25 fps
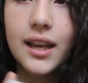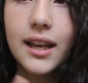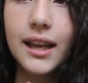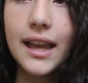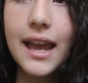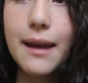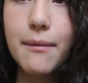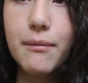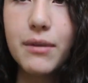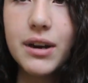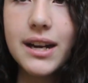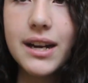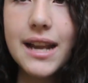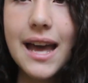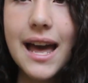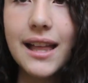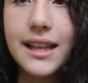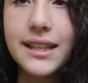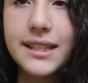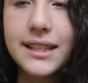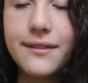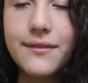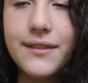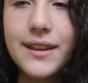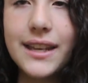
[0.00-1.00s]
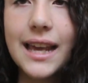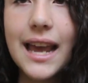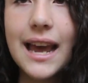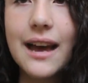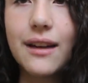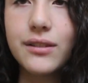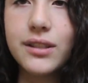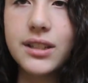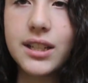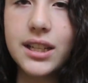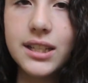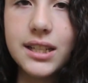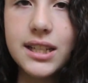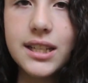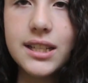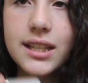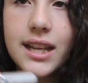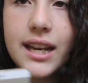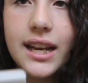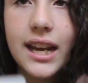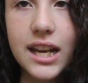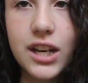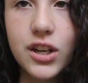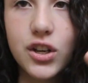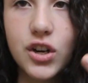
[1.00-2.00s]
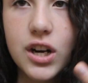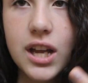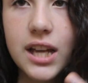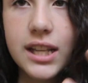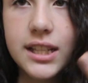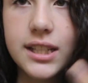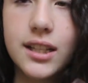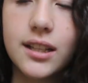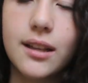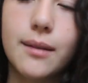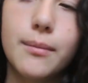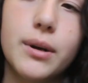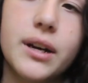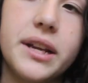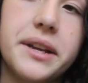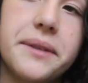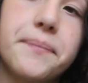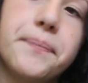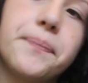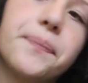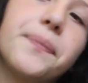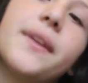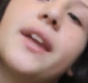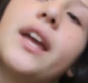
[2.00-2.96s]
Cameron Dallas, if he counts because he's like internet celebrity,